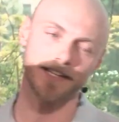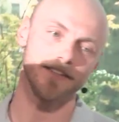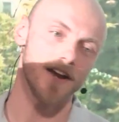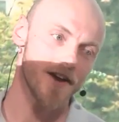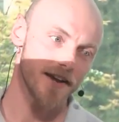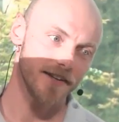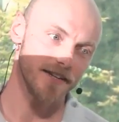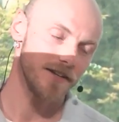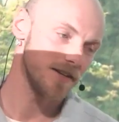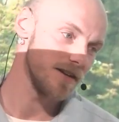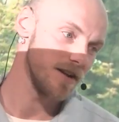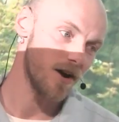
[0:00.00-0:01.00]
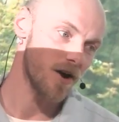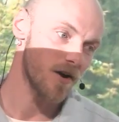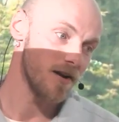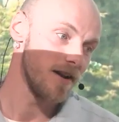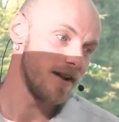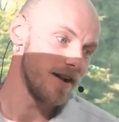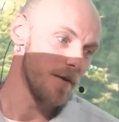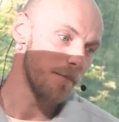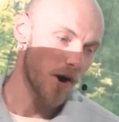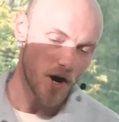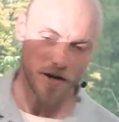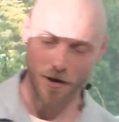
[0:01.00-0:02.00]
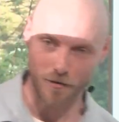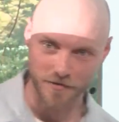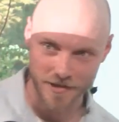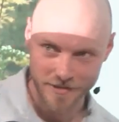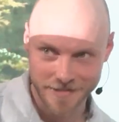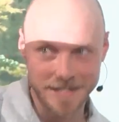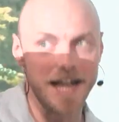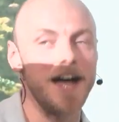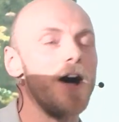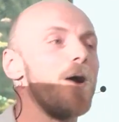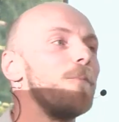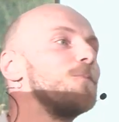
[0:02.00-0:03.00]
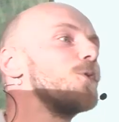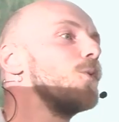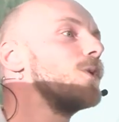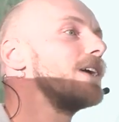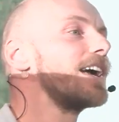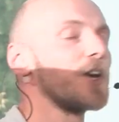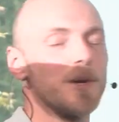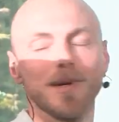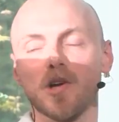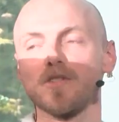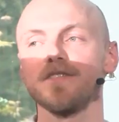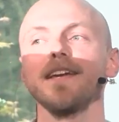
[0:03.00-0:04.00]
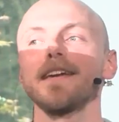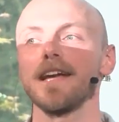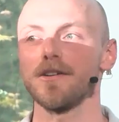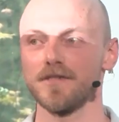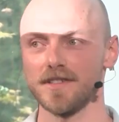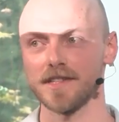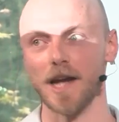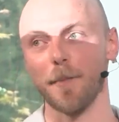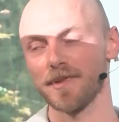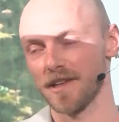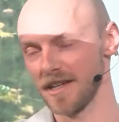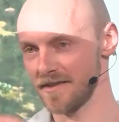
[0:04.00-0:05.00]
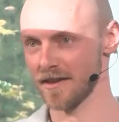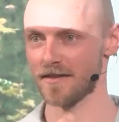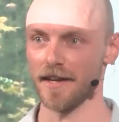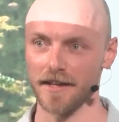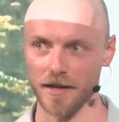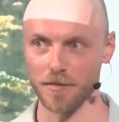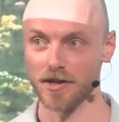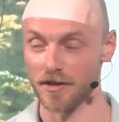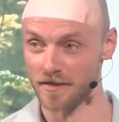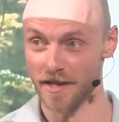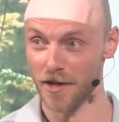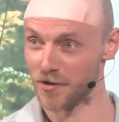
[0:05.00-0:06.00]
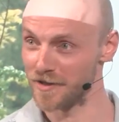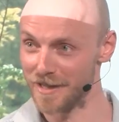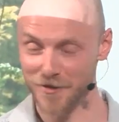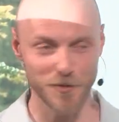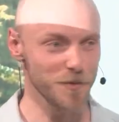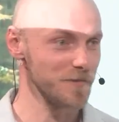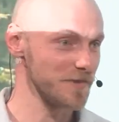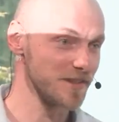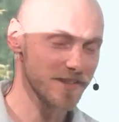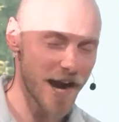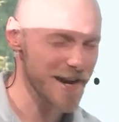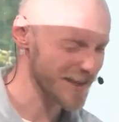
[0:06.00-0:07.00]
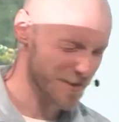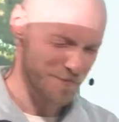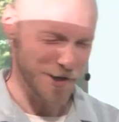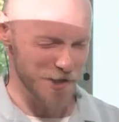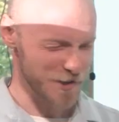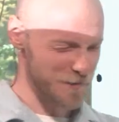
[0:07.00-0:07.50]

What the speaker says: directly are part of this economical thinking, this capitalistic thinking, because then you need to design as much